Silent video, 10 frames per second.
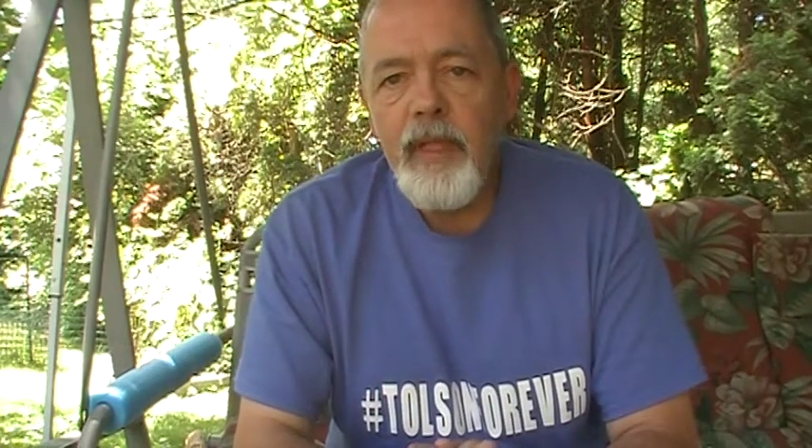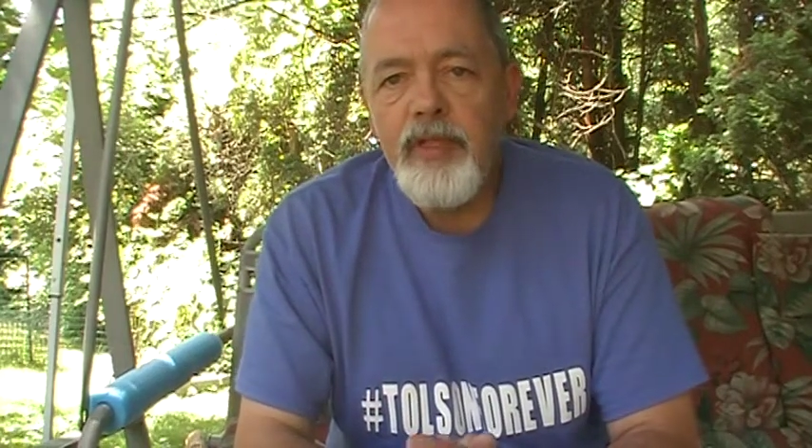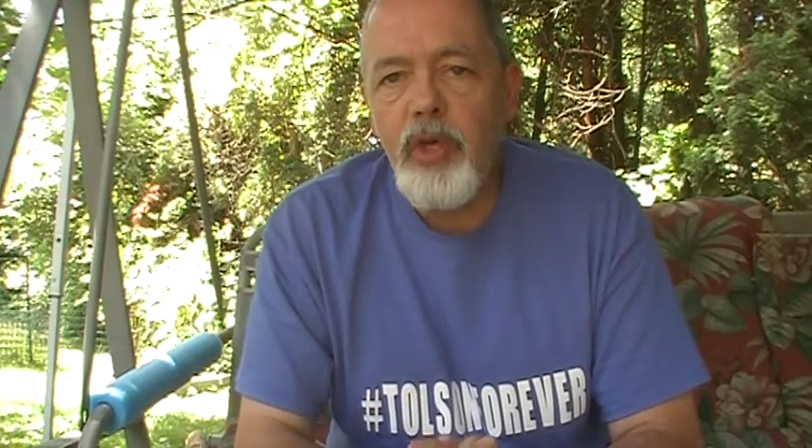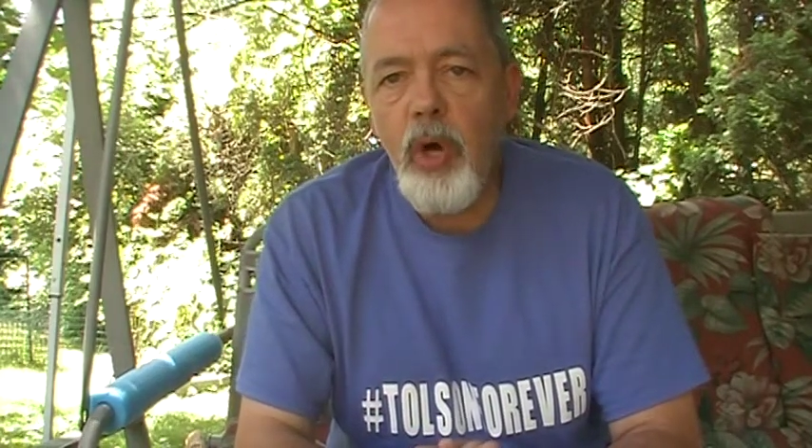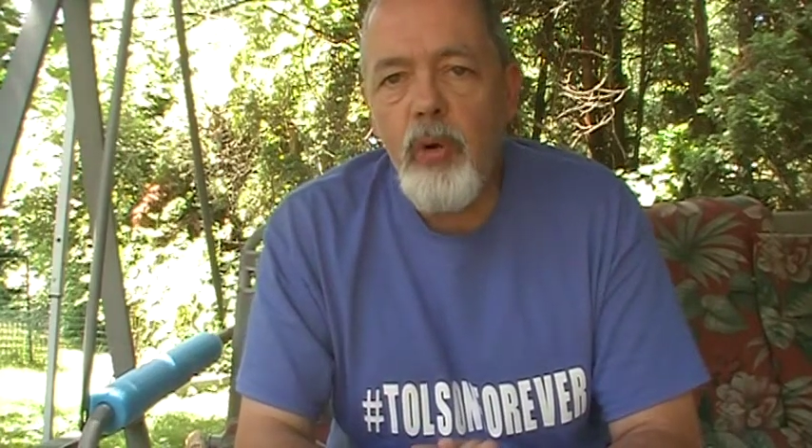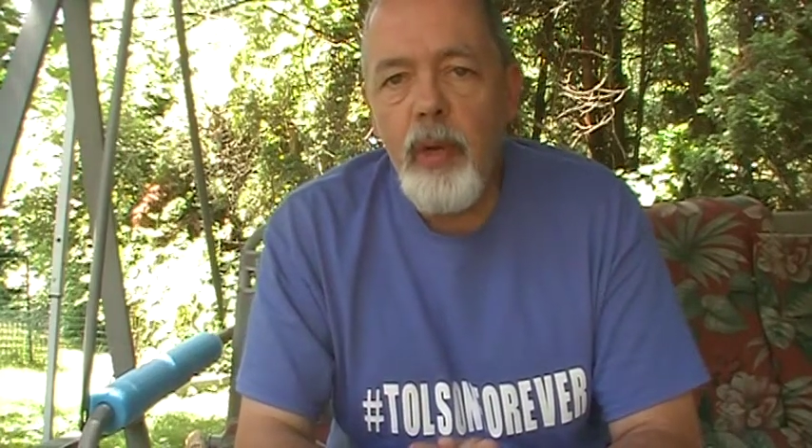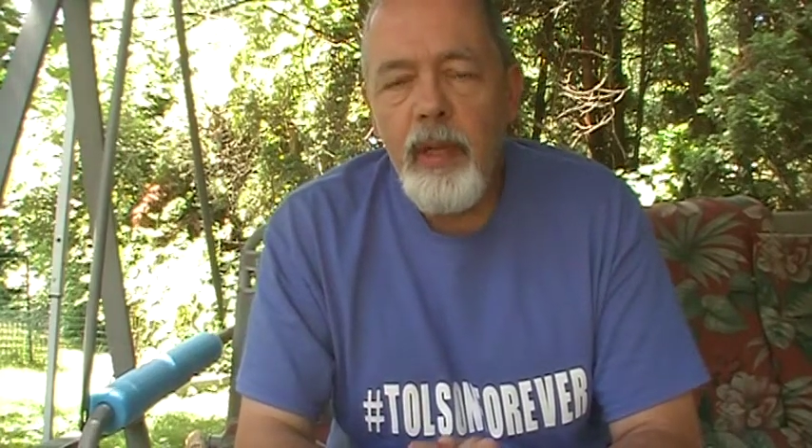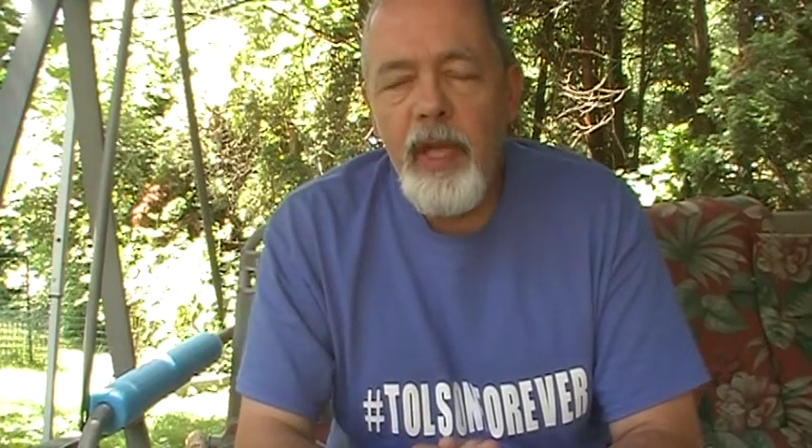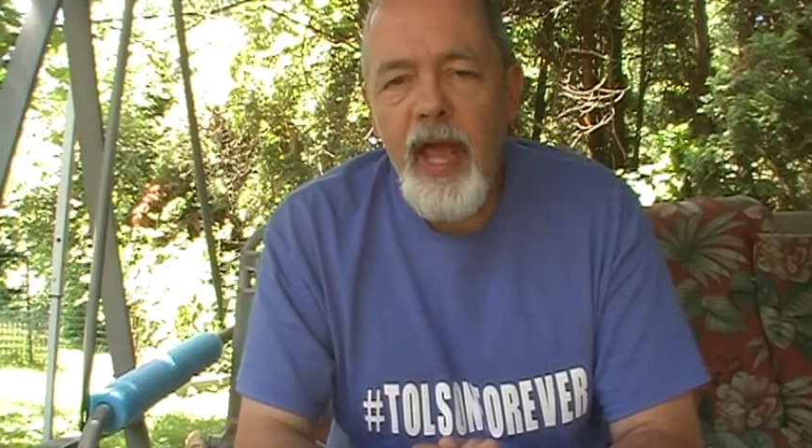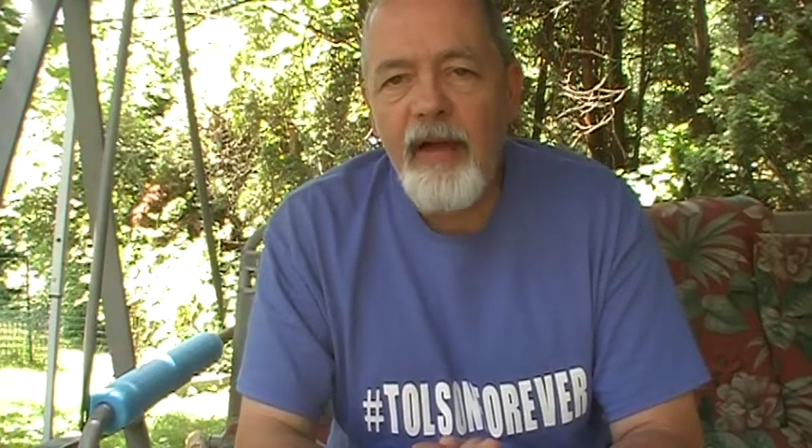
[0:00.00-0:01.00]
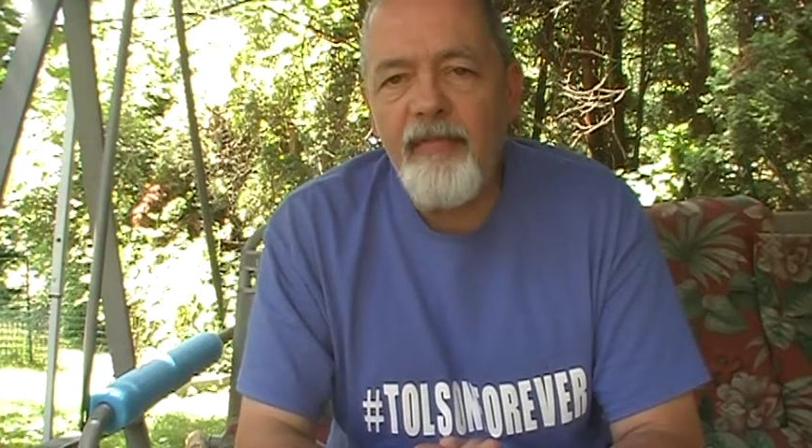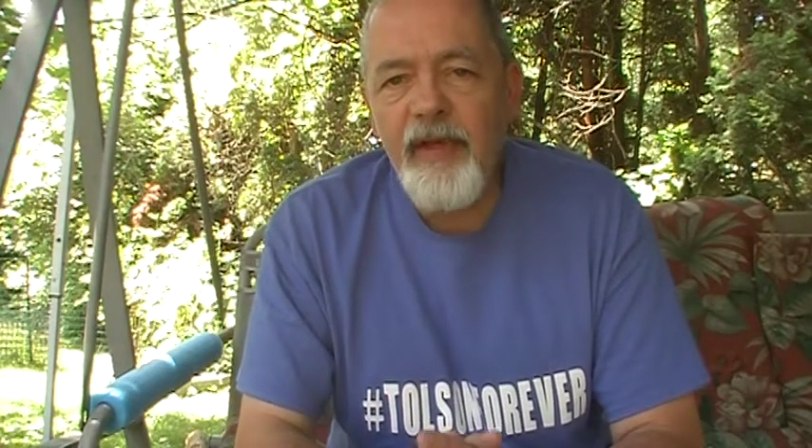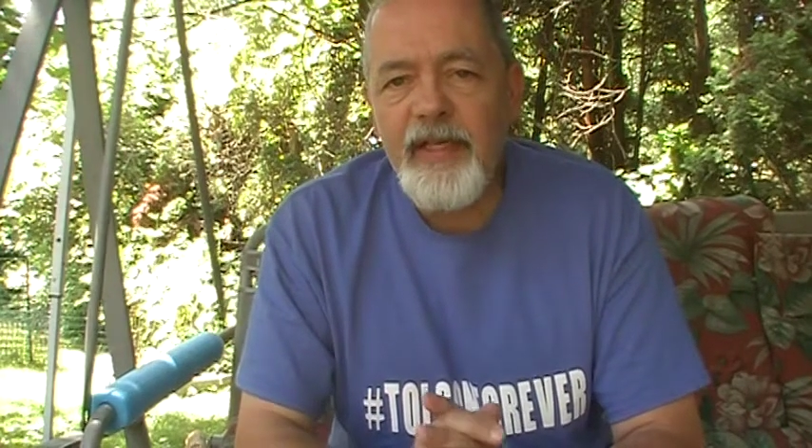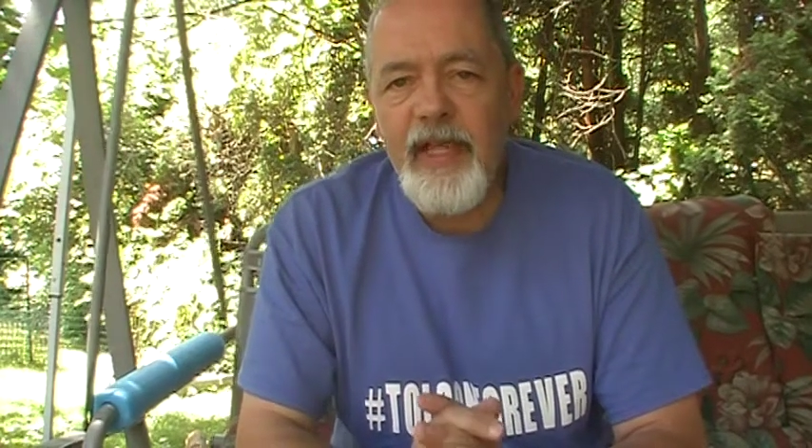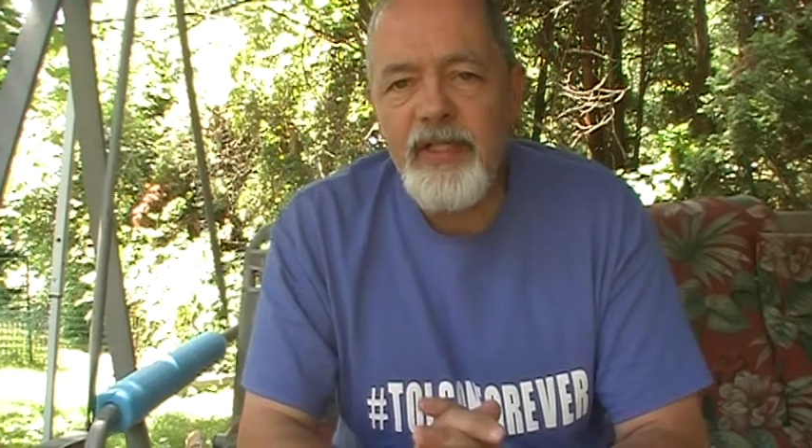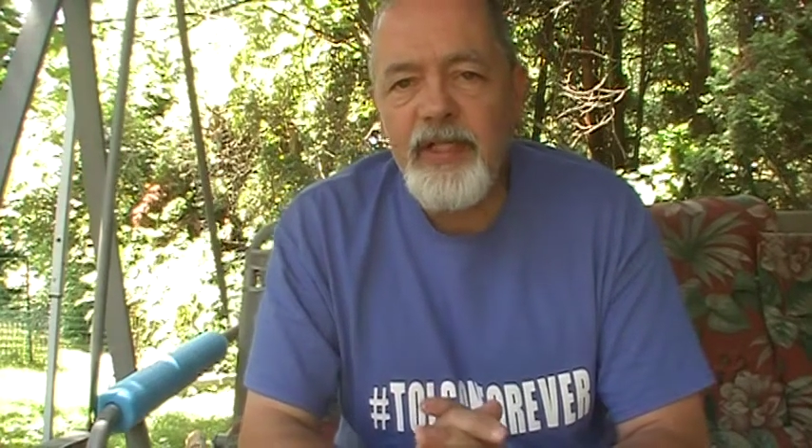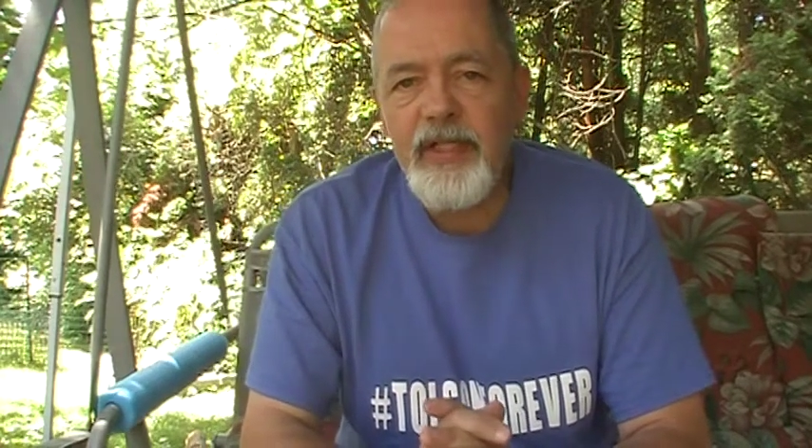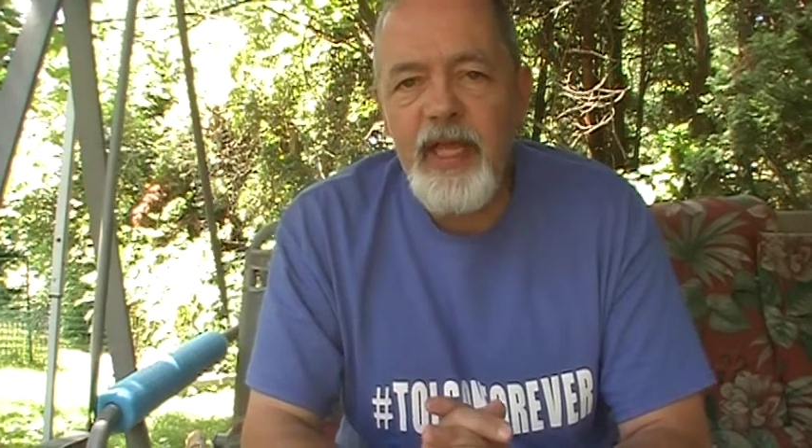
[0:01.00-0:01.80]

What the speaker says: So have a fantastic